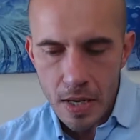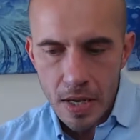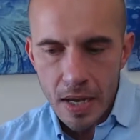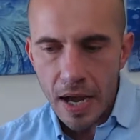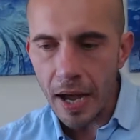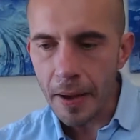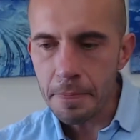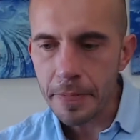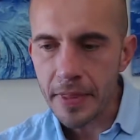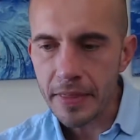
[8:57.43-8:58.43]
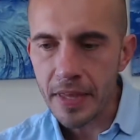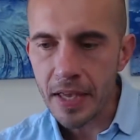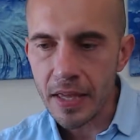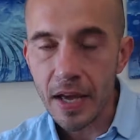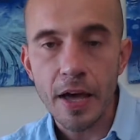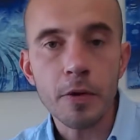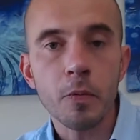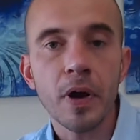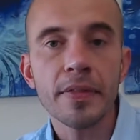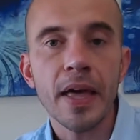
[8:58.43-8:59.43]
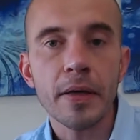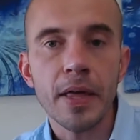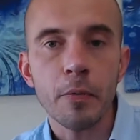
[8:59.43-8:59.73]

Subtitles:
The other one that